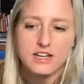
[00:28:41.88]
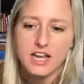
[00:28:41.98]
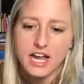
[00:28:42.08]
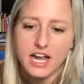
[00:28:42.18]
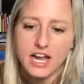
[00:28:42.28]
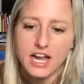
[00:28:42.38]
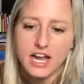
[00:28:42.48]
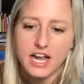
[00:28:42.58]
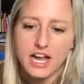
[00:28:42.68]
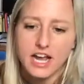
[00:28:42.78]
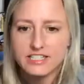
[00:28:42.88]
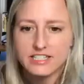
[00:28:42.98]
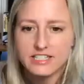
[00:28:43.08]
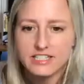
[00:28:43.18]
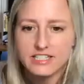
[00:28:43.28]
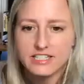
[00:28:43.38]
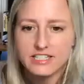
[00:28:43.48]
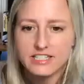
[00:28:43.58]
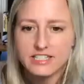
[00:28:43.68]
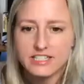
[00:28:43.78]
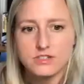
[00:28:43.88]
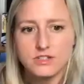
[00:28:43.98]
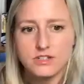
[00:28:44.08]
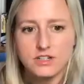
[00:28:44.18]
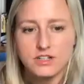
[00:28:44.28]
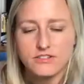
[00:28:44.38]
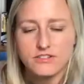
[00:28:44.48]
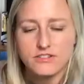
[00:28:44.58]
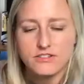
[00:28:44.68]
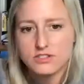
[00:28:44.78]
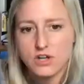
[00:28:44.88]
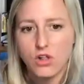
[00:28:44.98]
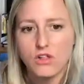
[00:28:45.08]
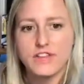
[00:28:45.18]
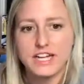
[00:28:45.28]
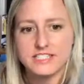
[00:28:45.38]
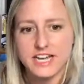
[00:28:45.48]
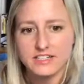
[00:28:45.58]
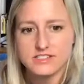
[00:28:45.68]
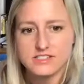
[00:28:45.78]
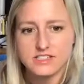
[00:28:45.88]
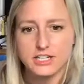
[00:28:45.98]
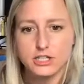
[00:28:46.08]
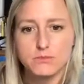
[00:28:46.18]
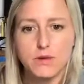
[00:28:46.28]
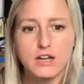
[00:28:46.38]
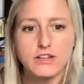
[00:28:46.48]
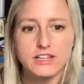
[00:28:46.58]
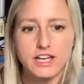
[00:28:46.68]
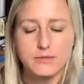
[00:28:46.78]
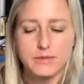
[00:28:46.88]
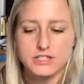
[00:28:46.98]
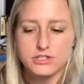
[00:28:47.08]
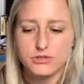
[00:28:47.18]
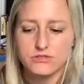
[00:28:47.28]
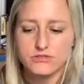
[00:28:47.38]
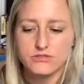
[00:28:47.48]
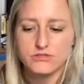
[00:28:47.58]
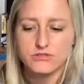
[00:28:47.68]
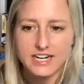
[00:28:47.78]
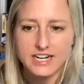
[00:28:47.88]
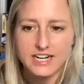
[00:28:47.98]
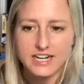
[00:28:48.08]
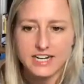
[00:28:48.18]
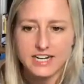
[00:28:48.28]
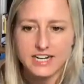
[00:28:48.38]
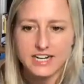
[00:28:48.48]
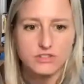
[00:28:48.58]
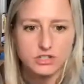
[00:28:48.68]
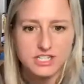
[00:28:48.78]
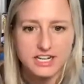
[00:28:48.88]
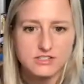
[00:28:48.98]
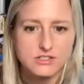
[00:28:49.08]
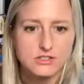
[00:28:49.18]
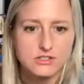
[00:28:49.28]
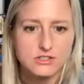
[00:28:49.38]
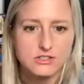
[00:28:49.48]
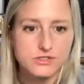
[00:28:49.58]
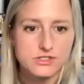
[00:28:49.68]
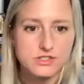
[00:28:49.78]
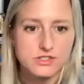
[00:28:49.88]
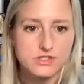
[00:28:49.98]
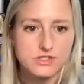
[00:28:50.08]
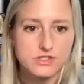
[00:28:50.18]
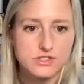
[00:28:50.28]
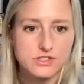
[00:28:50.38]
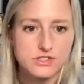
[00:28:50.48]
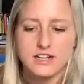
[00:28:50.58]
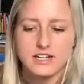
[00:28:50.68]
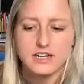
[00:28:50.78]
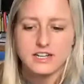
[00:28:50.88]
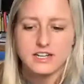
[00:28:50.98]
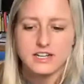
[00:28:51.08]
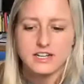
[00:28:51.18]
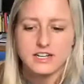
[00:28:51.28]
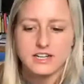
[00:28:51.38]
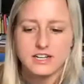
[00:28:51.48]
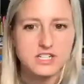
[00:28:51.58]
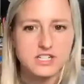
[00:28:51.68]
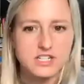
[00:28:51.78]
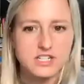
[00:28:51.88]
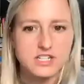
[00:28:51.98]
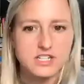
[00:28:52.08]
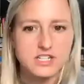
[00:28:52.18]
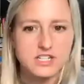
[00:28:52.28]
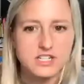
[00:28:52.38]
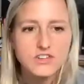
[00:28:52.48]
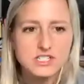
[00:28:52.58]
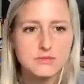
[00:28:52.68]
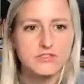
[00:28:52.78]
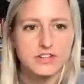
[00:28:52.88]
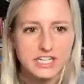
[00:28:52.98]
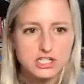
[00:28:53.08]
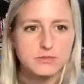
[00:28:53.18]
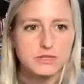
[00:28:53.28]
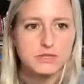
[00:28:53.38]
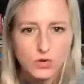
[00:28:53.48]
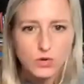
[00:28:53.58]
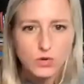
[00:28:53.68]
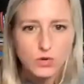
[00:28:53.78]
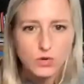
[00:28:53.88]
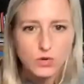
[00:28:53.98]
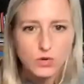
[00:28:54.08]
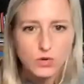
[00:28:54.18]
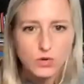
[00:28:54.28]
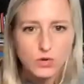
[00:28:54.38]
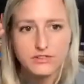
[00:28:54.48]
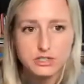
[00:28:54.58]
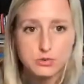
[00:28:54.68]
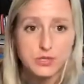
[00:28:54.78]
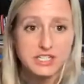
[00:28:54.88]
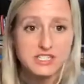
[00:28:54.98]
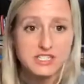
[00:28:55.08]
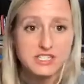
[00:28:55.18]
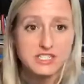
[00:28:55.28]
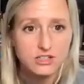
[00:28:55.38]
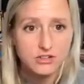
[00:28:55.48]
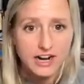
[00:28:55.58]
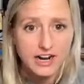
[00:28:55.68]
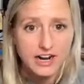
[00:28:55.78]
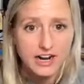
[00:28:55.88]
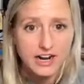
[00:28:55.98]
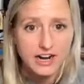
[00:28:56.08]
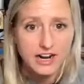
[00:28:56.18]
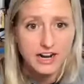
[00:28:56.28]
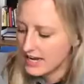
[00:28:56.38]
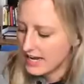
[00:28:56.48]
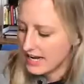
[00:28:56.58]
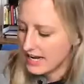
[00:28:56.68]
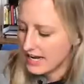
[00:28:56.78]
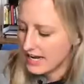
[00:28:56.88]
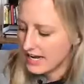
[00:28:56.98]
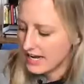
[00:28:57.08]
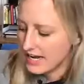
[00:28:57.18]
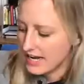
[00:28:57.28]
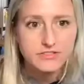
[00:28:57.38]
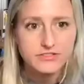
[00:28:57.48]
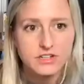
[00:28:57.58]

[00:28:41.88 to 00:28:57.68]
and you're extracting triples from across all of that text, and you're modeling them into vertex, edge, vertex triples. It's one way to start to think about an oversimplification, but it's one way to understand the difference between a semantic graph and a property graph.